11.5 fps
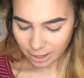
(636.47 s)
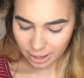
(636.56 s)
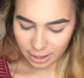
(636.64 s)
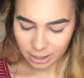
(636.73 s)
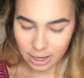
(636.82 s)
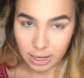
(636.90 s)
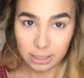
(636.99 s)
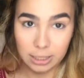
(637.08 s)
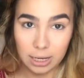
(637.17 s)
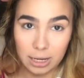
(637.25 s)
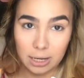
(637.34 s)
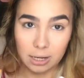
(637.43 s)
and I
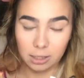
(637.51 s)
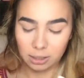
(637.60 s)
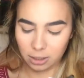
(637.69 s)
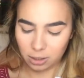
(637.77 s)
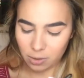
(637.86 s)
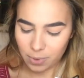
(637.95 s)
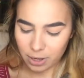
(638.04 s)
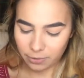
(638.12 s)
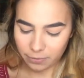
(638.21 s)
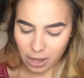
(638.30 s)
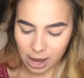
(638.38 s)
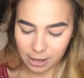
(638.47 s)
take a little bit
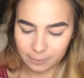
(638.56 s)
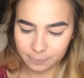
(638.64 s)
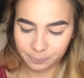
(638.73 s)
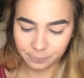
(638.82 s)
of that